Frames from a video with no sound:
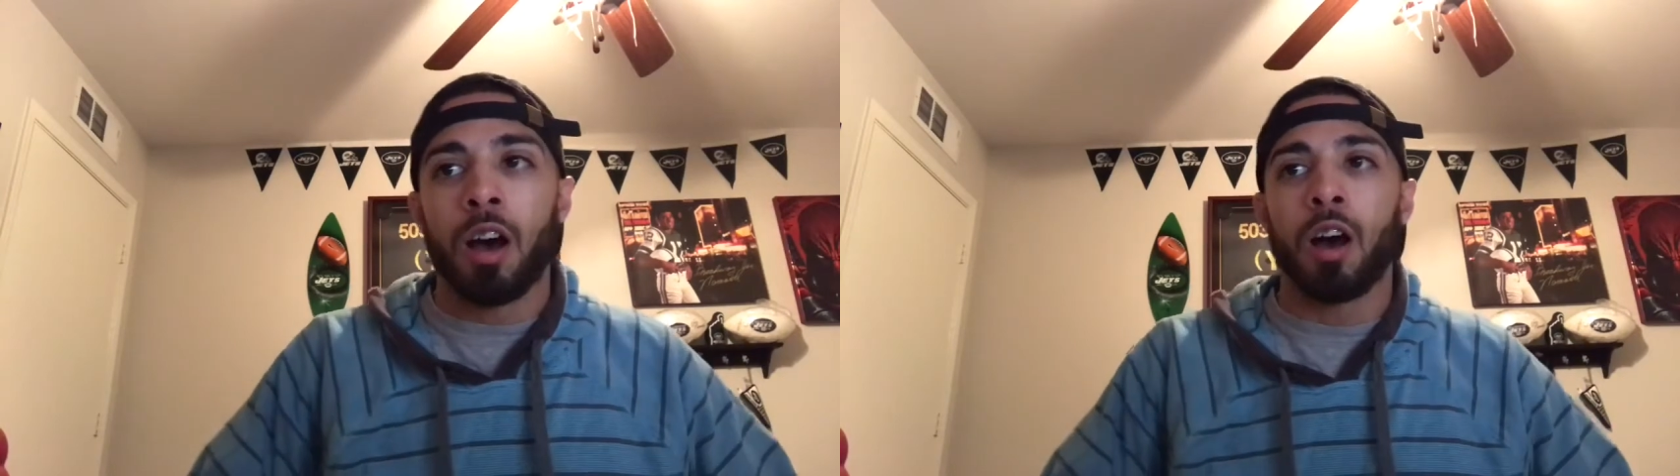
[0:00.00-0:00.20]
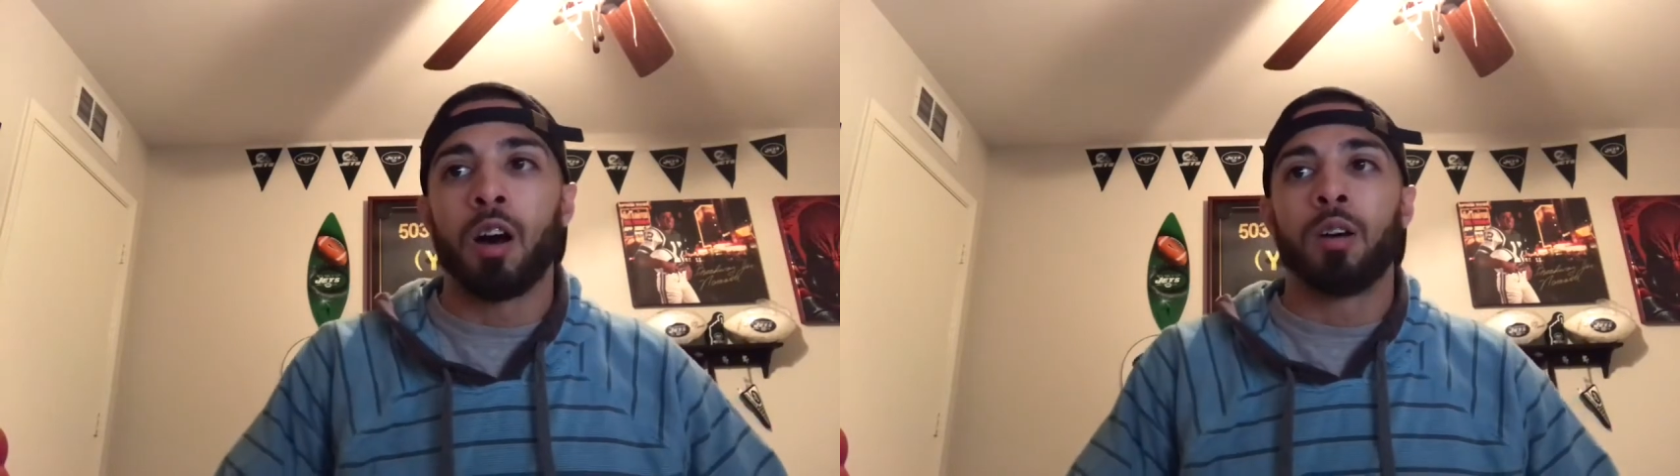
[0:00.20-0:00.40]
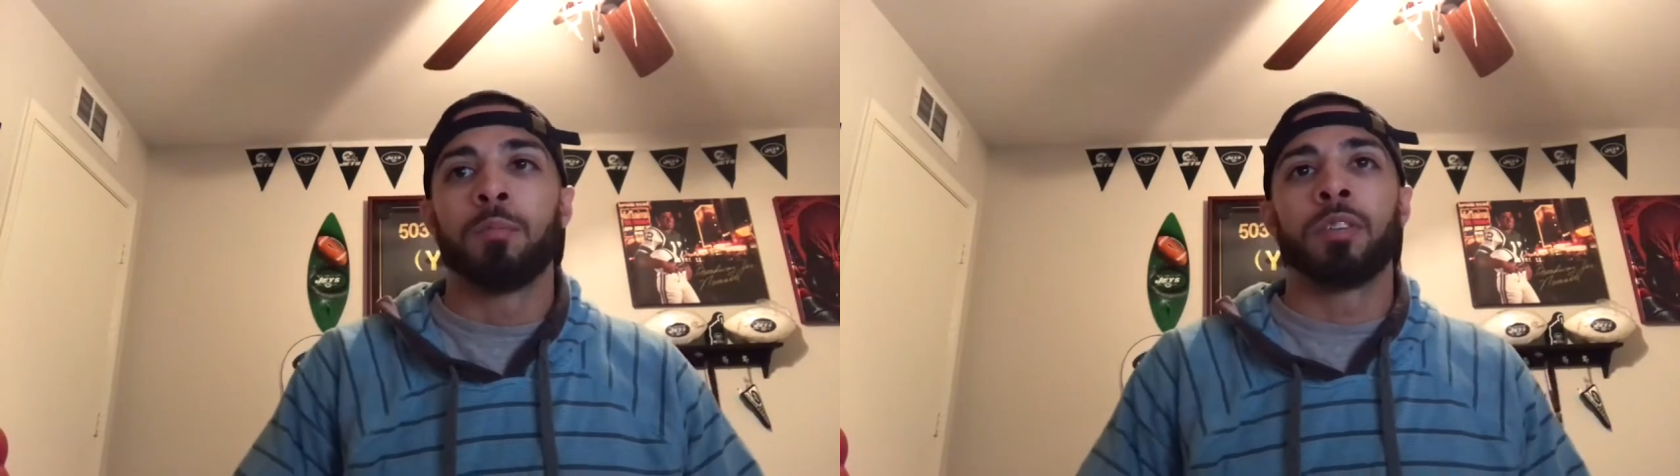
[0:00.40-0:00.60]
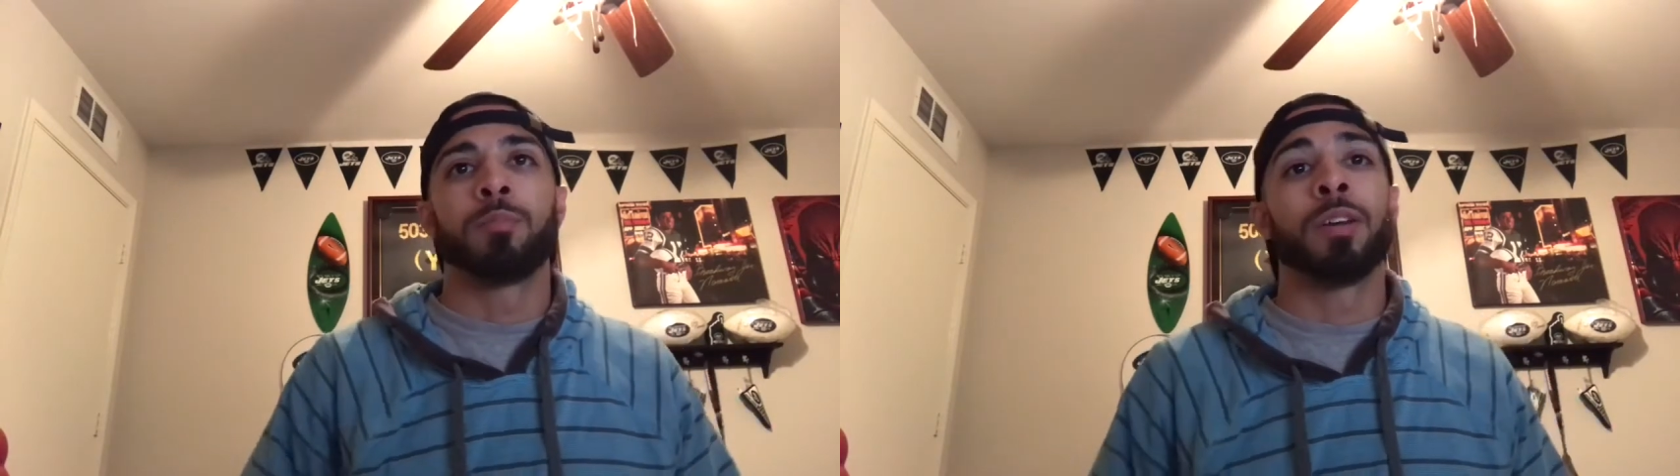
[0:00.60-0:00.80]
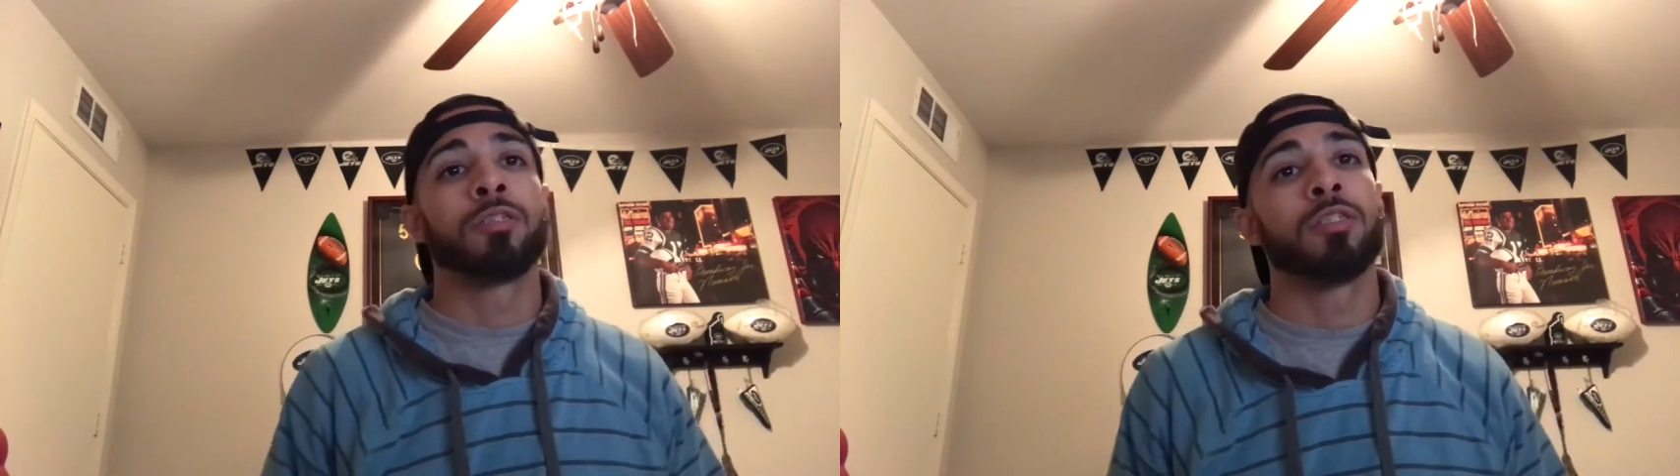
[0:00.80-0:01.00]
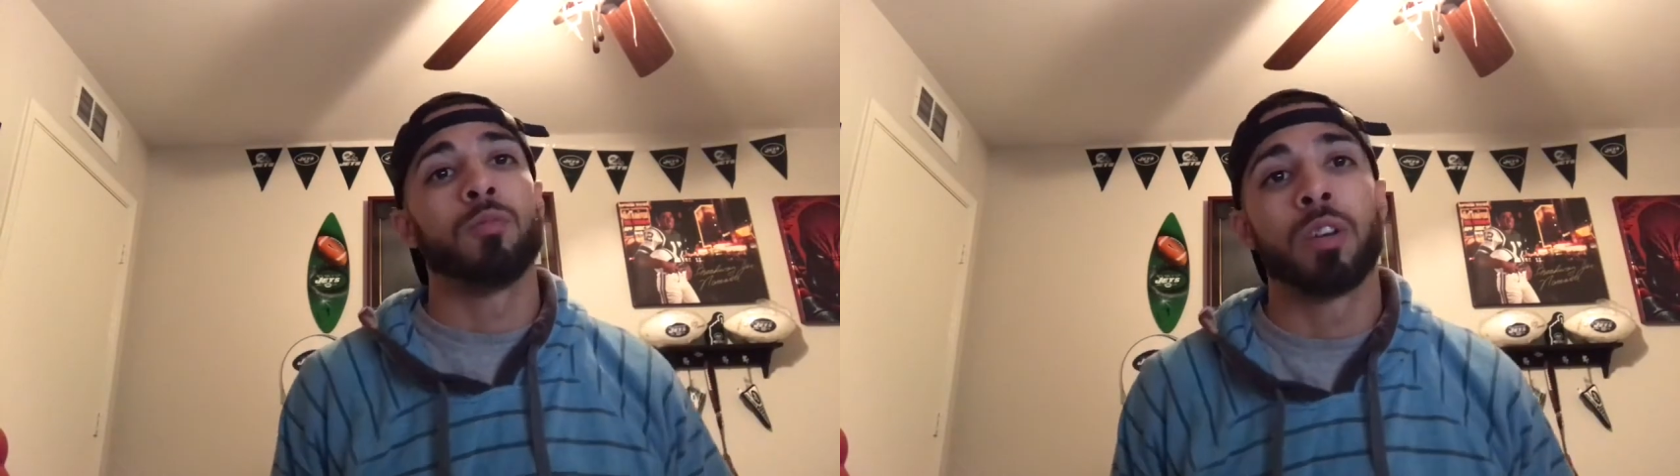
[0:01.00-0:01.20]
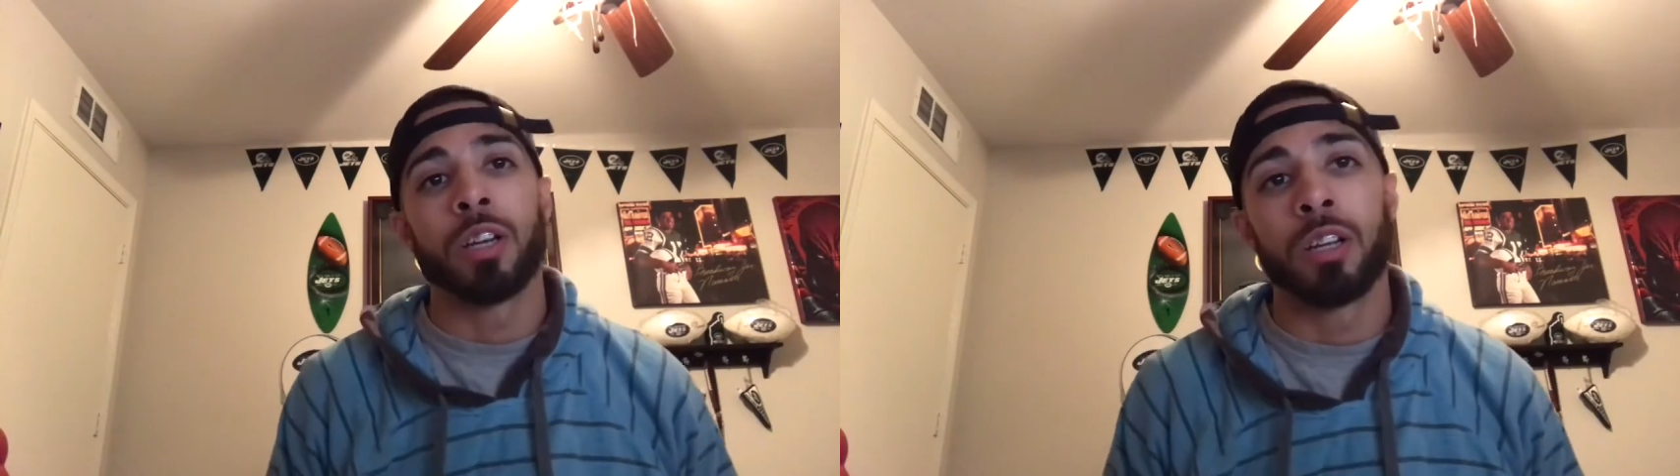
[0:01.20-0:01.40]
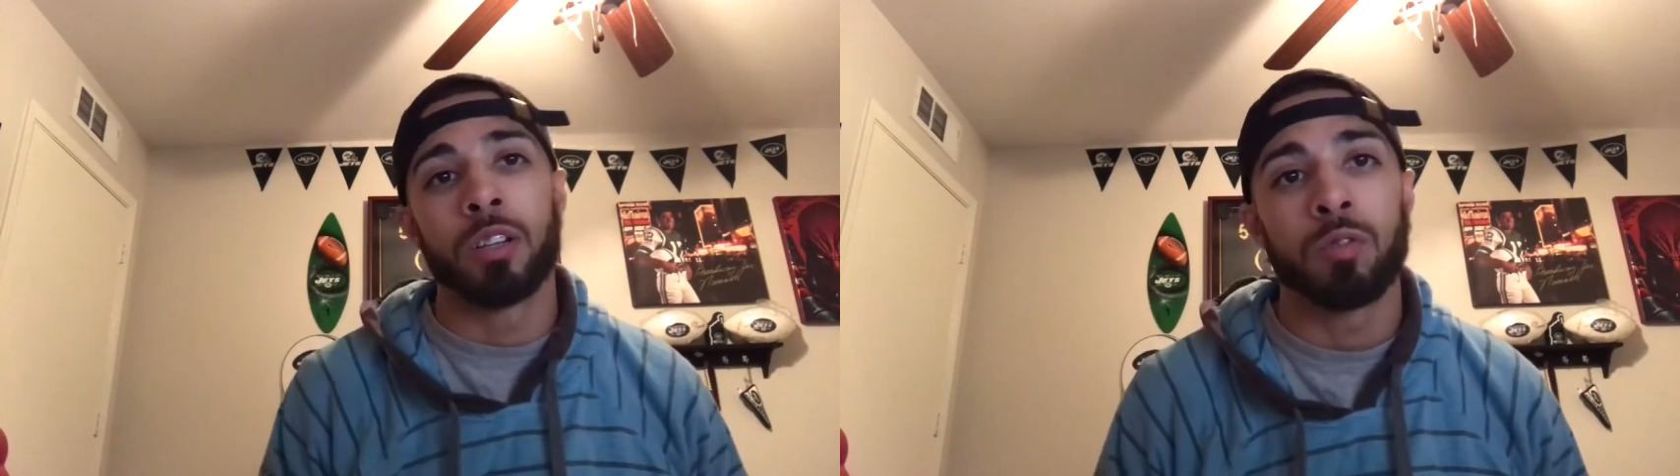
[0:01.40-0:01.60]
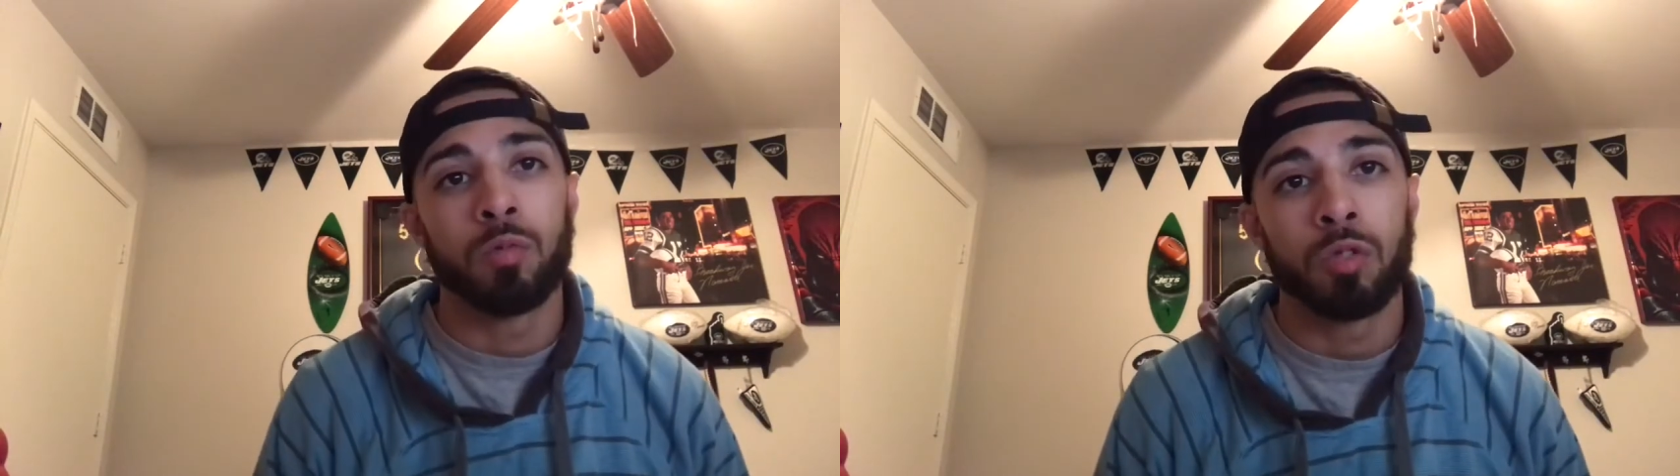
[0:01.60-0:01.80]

Especially when